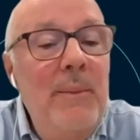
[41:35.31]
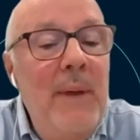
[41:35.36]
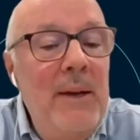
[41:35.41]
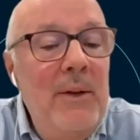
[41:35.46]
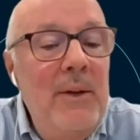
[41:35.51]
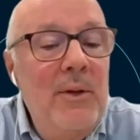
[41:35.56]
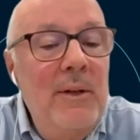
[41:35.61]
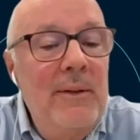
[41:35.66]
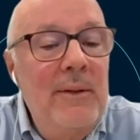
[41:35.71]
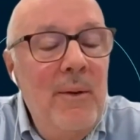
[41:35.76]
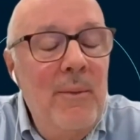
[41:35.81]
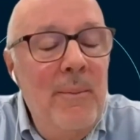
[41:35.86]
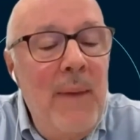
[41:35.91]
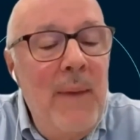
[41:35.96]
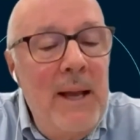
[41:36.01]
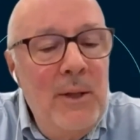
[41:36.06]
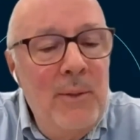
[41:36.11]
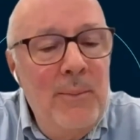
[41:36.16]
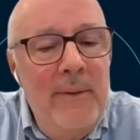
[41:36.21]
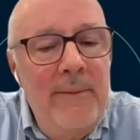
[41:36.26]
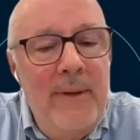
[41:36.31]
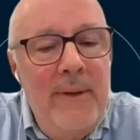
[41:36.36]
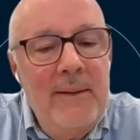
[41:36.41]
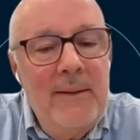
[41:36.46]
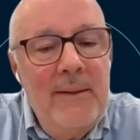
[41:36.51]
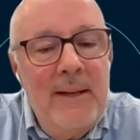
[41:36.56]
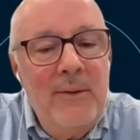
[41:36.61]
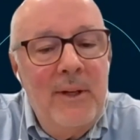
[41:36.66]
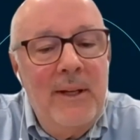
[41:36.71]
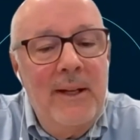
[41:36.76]
the
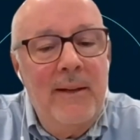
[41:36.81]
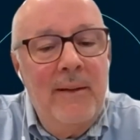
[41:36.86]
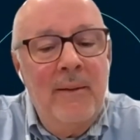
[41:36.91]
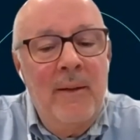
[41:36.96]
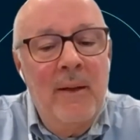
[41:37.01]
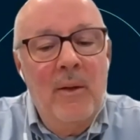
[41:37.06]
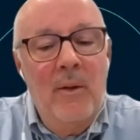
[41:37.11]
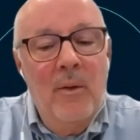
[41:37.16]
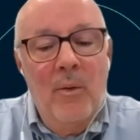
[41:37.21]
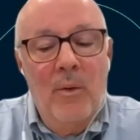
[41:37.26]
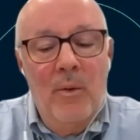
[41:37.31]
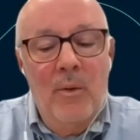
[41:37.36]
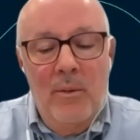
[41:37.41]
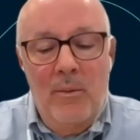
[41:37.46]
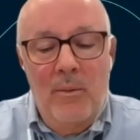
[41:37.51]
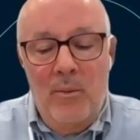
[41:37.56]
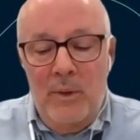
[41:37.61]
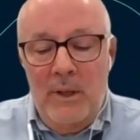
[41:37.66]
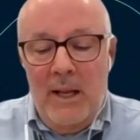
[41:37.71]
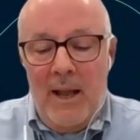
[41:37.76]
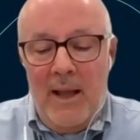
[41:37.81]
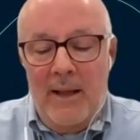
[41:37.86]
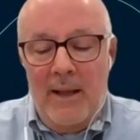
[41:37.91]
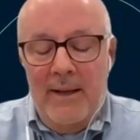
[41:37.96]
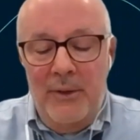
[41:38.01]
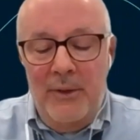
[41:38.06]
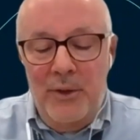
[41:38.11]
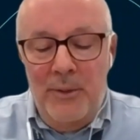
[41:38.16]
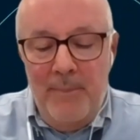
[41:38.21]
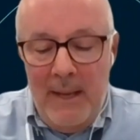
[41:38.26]
IBNR that we study
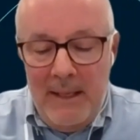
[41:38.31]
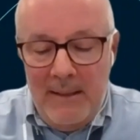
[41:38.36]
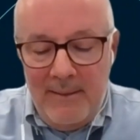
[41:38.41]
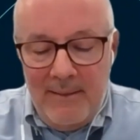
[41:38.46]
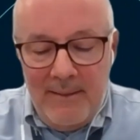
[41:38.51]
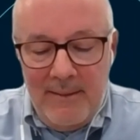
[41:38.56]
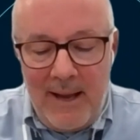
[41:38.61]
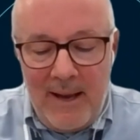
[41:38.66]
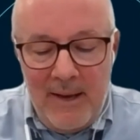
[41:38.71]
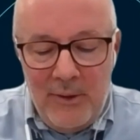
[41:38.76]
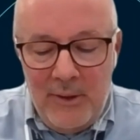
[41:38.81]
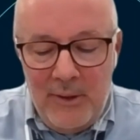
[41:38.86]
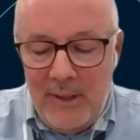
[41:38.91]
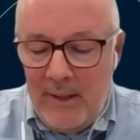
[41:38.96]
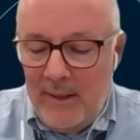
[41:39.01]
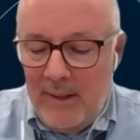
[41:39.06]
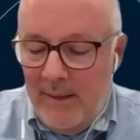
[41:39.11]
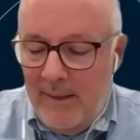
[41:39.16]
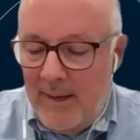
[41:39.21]
on a frequent